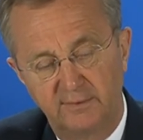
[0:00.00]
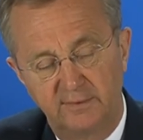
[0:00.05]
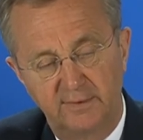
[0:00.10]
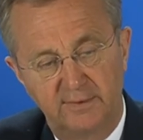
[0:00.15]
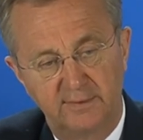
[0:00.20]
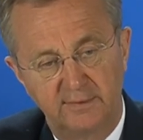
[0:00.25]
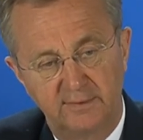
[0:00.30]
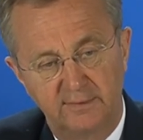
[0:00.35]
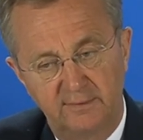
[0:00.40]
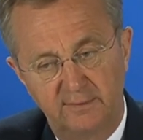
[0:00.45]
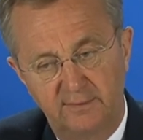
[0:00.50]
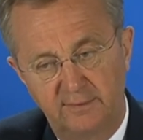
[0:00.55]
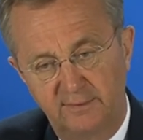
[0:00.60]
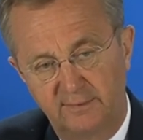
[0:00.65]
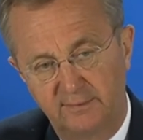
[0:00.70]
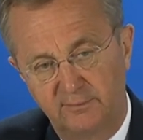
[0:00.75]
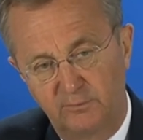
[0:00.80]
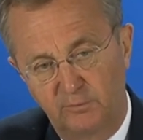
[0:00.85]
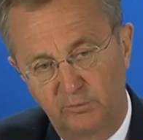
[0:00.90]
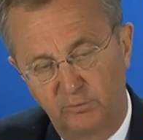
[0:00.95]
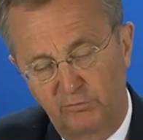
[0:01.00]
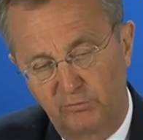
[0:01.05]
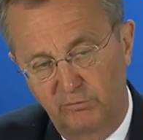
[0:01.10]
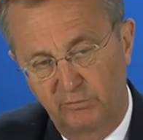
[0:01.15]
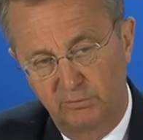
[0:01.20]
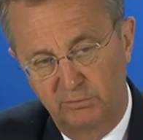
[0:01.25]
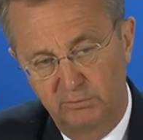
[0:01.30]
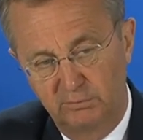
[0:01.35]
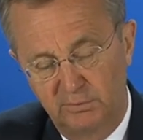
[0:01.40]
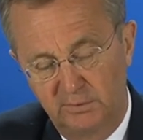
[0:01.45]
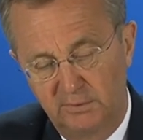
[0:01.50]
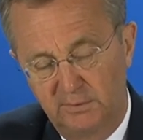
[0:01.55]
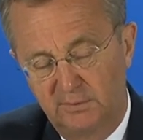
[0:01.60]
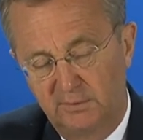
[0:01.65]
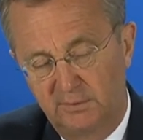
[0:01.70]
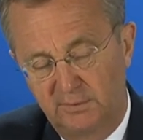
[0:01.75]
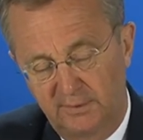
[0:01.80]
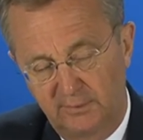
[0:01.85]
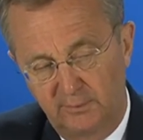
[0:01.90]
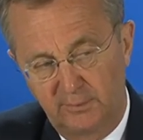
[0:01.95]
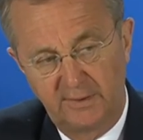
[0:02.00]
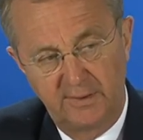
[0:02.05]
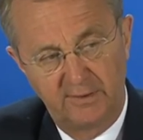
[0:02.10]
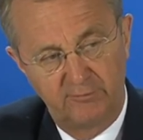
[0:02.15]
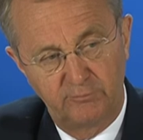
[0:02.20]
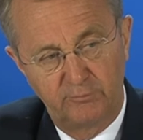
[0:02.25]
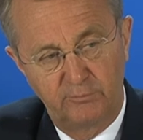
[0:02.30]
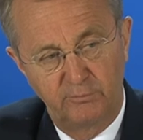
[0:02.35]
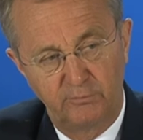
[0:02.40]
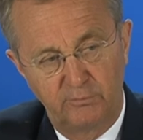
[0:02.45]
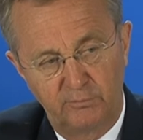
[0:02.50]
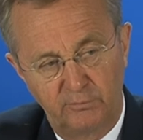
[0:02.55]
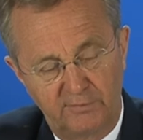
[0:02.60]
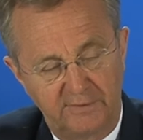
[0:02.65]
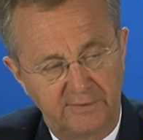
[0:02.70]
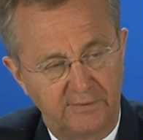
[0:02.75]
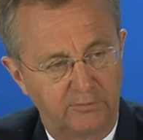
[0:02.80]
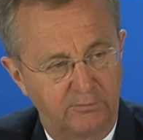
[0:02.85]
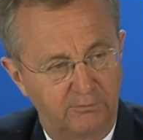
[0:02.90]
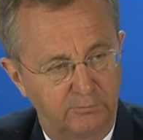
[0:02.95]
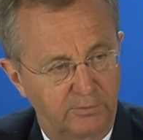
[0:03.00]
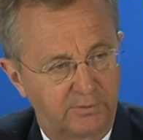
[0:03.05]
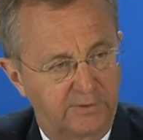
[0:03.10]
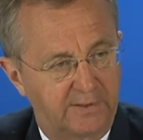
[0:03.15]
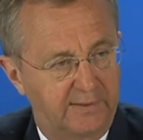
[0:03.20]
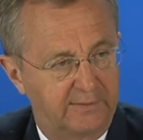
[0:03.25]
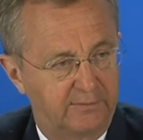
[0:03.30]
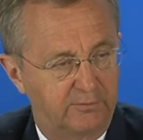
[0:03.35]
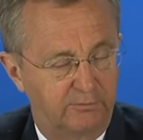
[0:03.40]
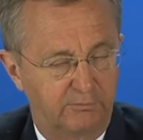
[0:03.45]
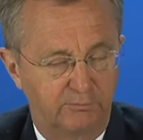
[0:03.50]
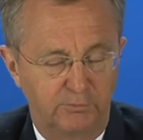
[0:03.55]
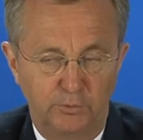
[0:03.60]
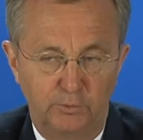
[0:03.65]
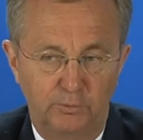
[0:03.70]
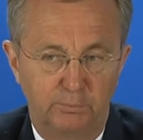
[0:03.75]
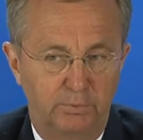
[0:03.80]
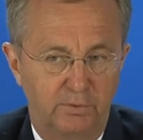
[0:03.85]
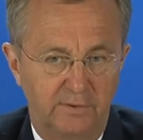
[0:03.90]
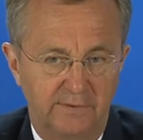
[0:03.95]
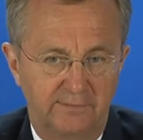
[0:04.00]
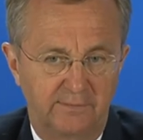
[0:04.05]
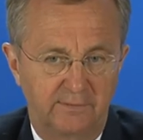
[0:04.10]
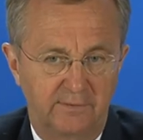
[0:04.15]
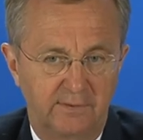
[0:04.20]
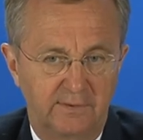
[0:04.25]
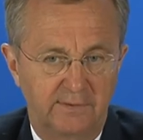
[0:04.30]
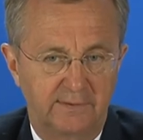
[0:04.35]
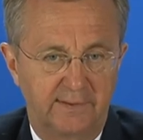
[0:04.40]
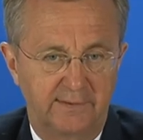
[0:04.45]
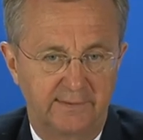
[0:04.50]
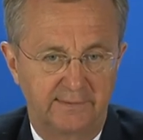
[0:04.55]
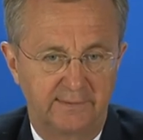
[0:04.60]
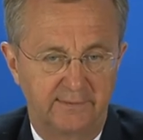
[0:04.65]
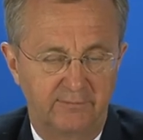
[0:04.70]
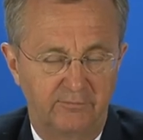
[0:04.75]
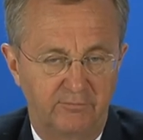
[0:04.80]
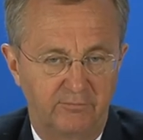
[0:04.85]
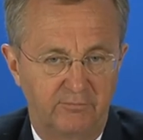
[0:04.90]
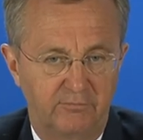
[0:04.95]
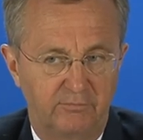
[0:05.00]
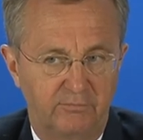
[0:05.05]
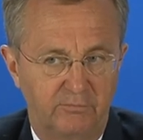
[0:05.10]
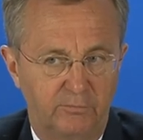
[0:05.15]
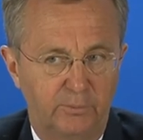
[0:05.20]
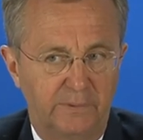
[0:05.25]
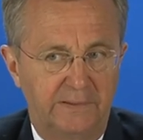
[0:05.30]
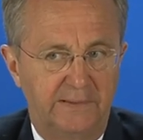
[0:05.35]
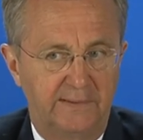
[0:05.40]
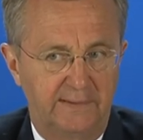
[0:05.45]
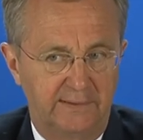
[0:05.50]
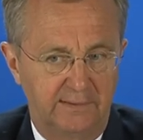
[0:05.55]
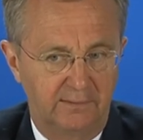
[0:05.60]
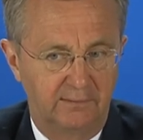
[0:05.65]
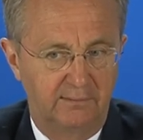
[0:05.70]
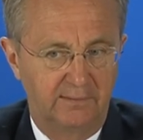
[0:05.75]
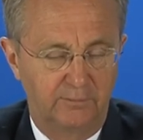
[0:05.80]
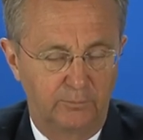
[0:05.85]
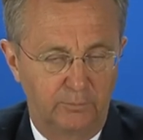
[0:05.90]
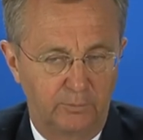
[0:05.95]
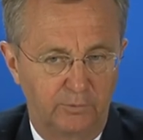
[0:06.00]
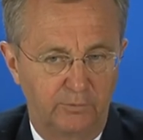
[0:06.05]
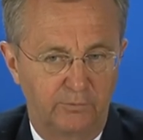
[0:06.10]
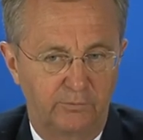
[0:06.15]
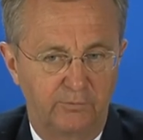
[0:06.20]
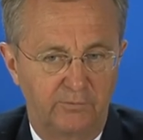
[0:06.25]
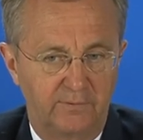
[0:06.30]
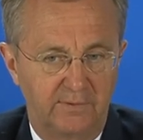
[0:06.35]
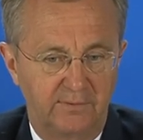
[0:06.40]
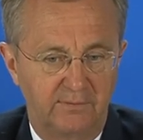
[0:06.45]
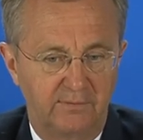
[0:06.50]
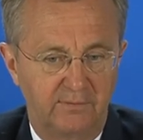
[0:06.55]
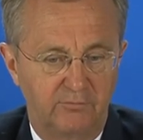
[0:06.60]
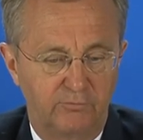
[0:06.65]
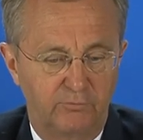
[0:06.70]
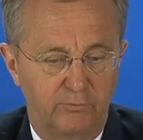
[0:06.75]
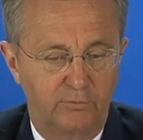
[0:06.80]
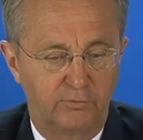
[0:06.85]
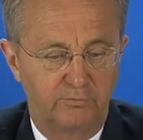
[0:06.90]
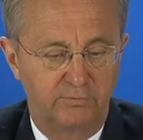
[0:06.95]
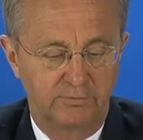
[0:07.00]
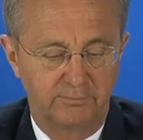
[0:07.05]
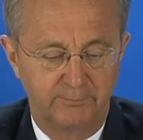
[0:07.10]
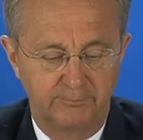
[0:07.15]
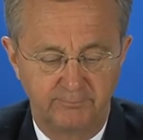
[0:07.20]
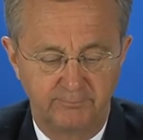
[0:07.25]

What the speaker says: And also now I have to think of what kind of new political guidance do we need in order to take this forward.